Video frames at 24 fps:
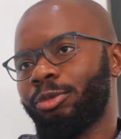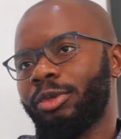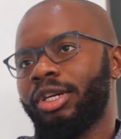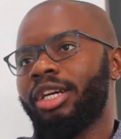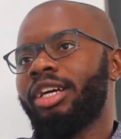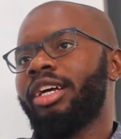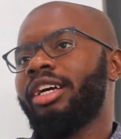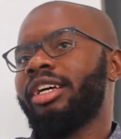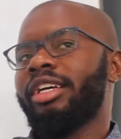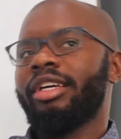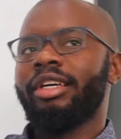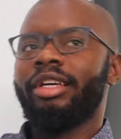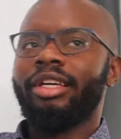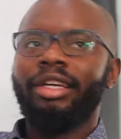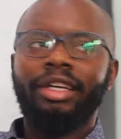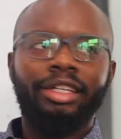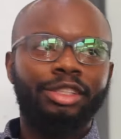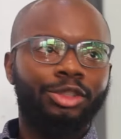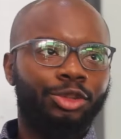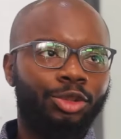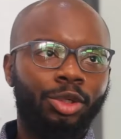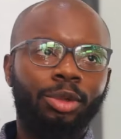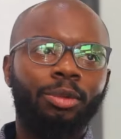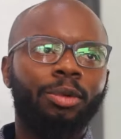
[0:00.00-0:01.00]
where
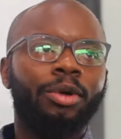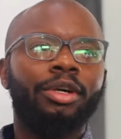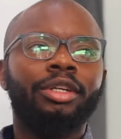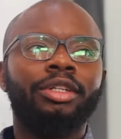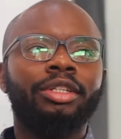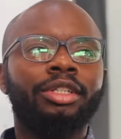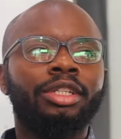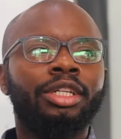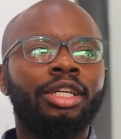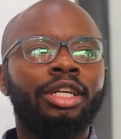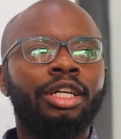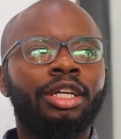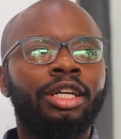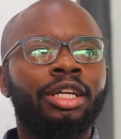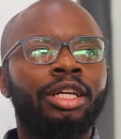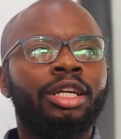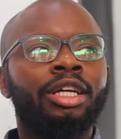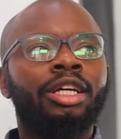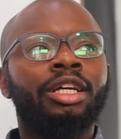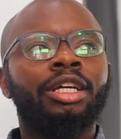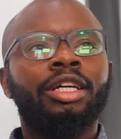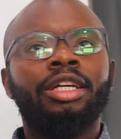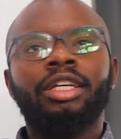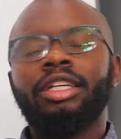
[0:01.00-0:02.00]
someone
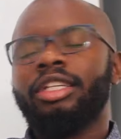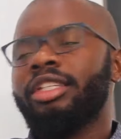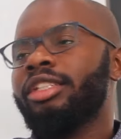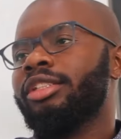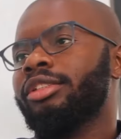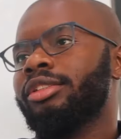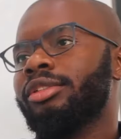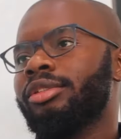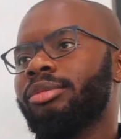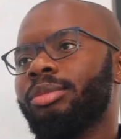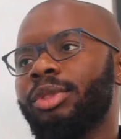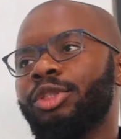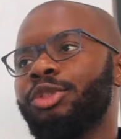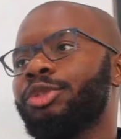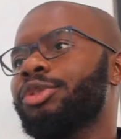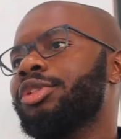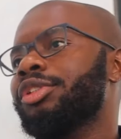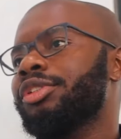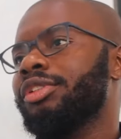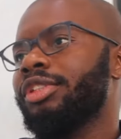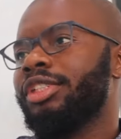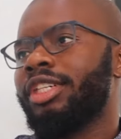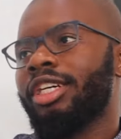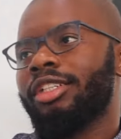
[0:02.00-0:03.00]
in
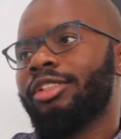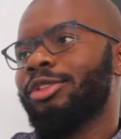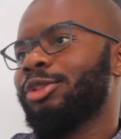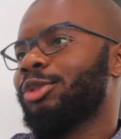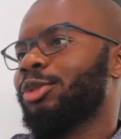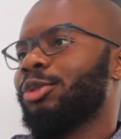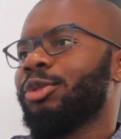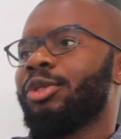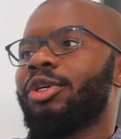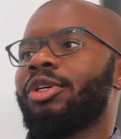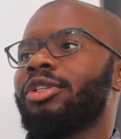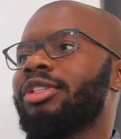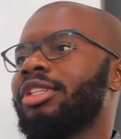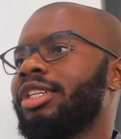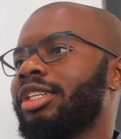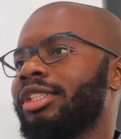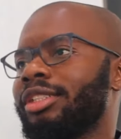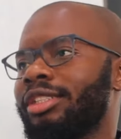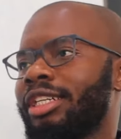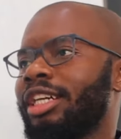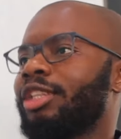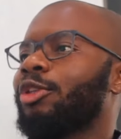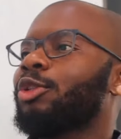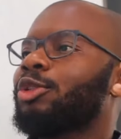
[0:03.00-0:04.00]
Maiduguri can
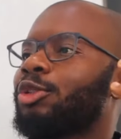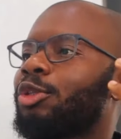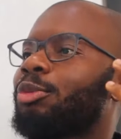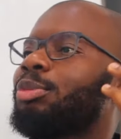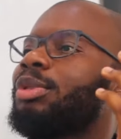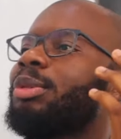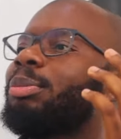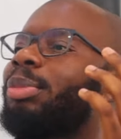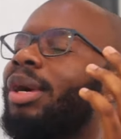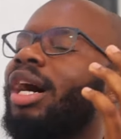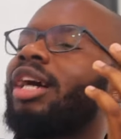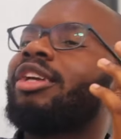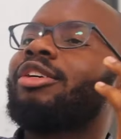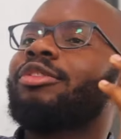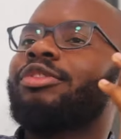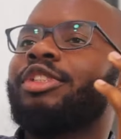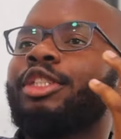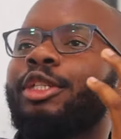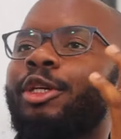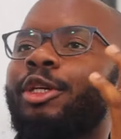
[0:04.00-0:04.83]
also be part of the